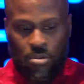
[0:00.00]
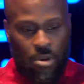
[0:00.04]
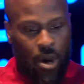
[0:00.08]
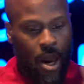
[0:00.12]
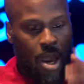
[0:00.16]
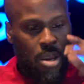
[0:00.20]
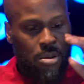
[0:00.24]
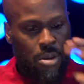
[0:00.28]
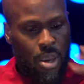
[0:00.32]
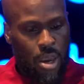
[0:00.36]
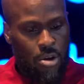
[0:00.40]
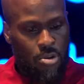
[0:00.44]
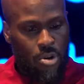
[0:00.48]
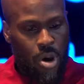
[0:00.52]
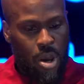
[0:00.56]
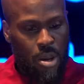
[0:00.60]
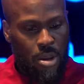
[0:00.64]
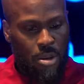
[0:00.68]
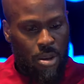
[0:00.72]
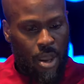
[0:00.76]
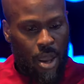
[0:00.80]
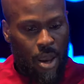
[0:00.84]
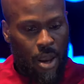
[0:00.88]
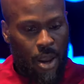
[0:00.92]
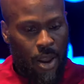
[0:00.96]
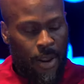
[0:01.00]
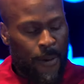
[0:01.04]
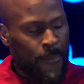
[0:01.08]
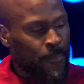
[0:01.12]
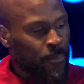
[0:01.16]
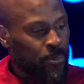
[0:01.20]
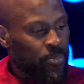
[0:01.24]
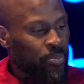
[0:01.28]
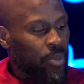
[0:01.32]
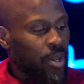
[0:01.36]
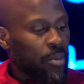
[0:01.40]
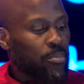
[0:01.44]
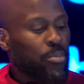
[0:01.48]
enter.
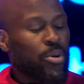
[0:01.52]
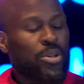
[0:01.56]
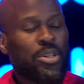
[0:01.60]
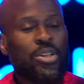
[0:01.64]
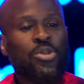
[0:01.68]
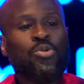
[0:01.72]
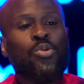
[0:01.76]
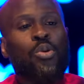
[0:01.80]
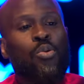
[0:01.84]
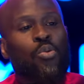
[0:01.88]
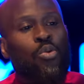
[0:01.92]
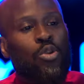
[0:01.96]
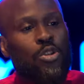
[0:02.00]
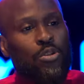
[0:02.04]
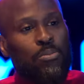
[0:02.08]
But this one